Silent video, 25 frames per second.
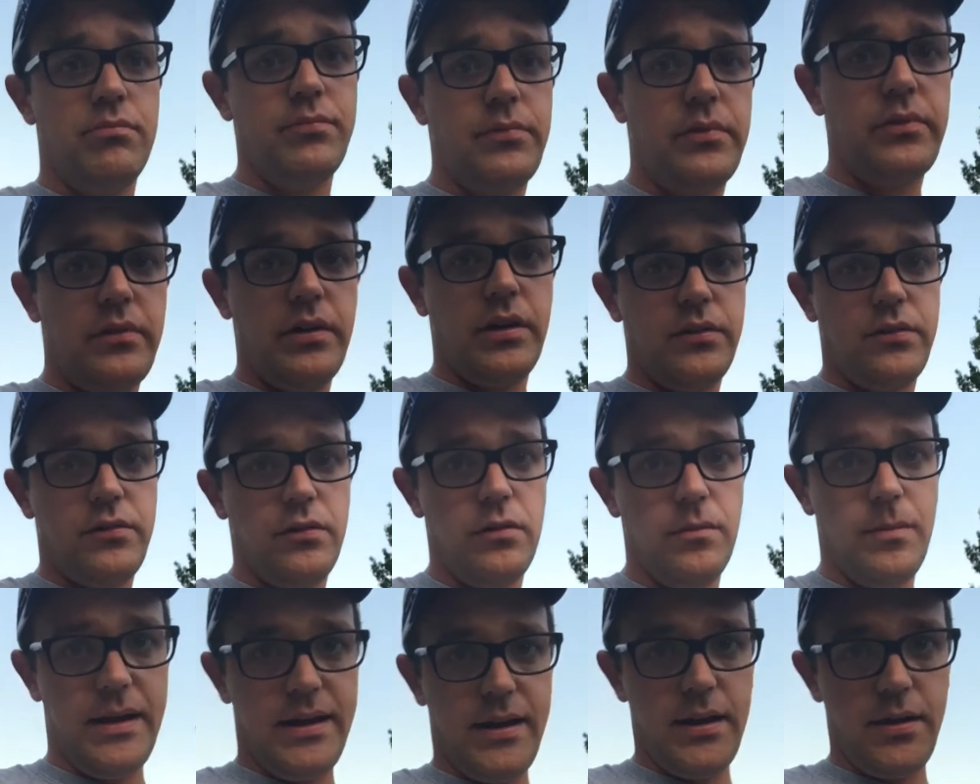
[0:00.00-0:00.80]
it's not too
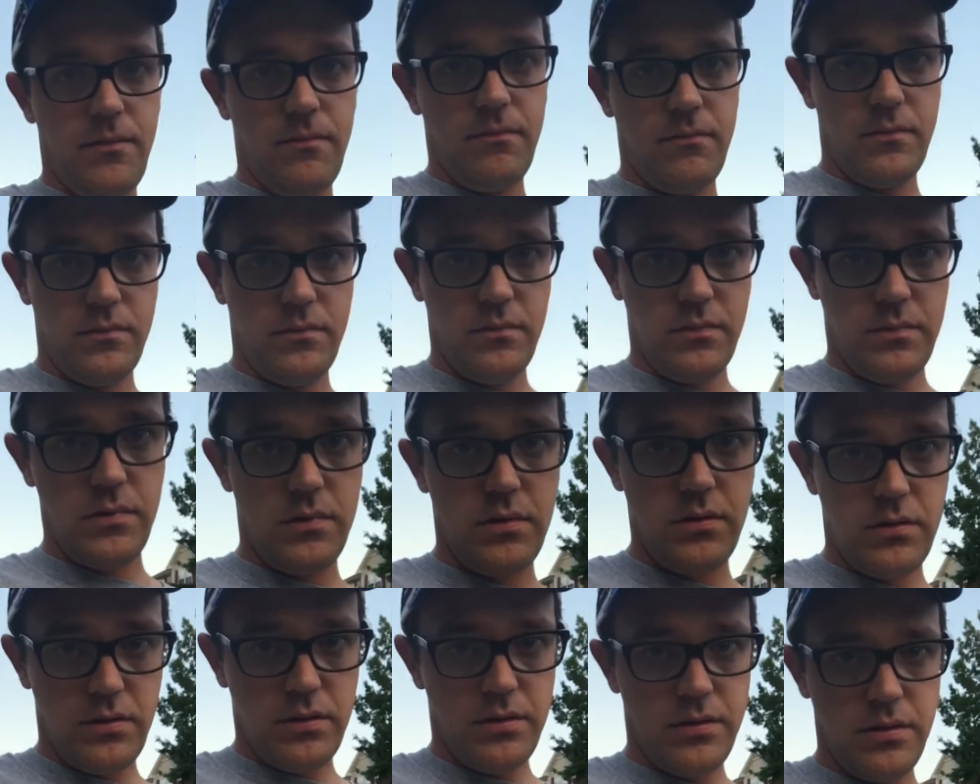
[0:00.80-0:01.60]
bad
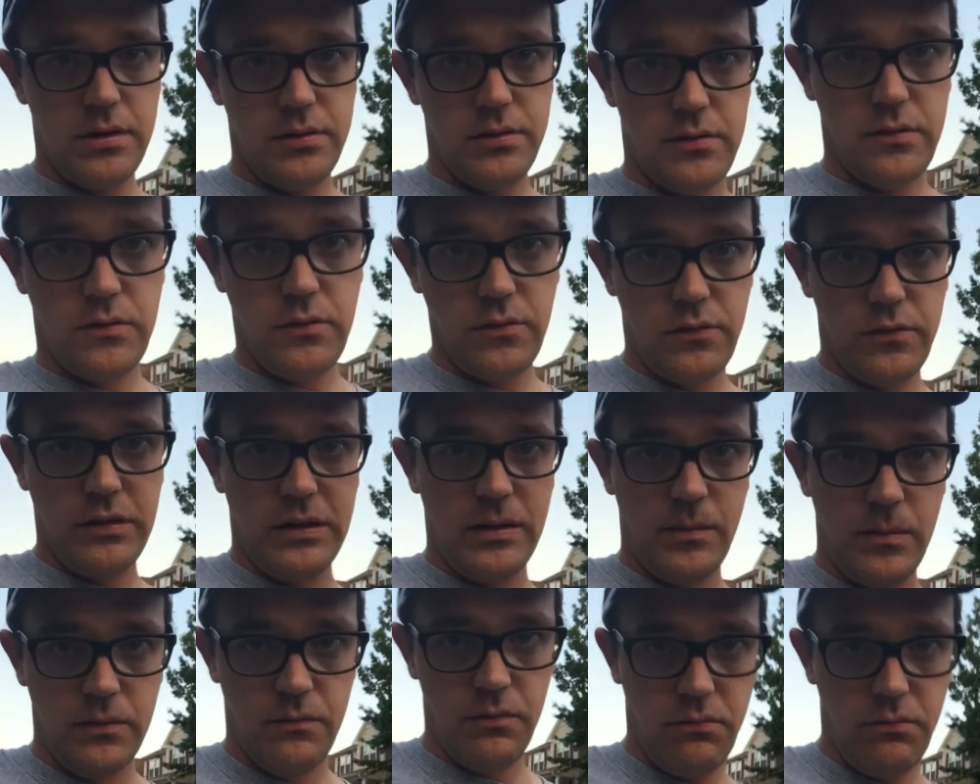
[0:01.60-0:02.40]
not too
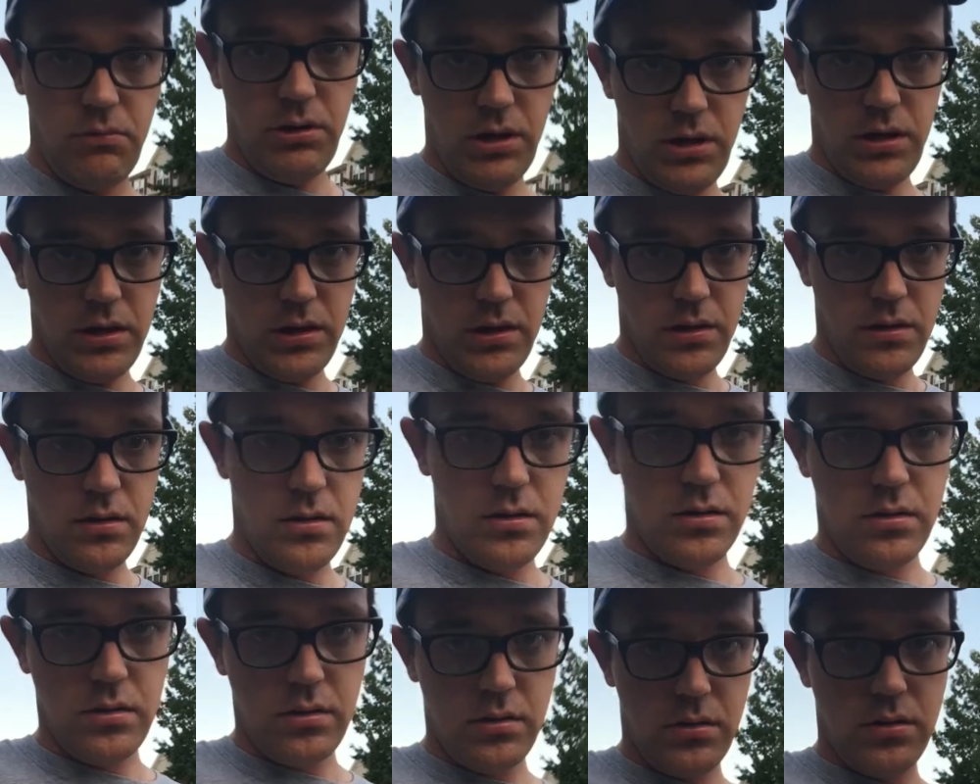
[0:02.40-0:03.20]
shabby of a weekend
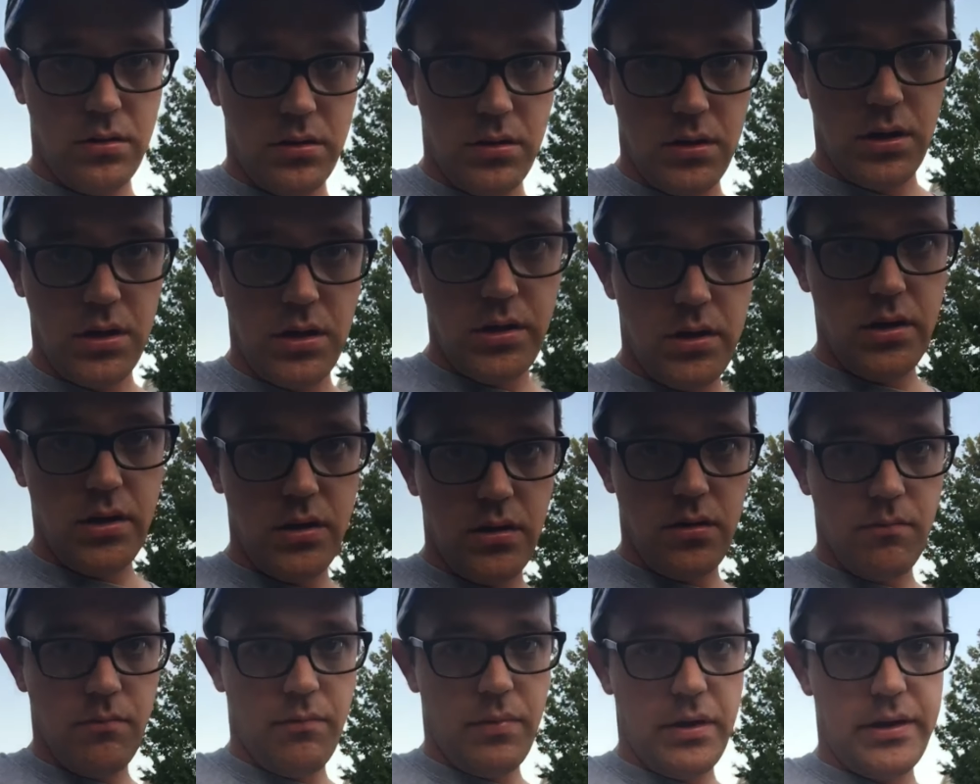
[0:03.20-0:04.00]

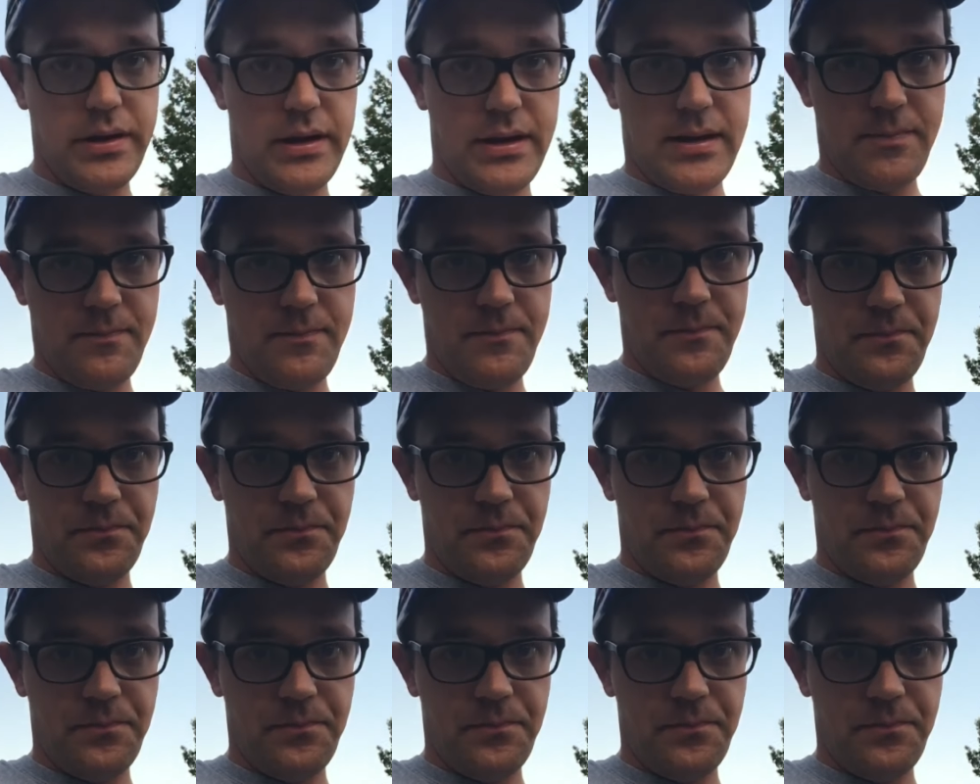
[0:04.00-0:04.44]
but uh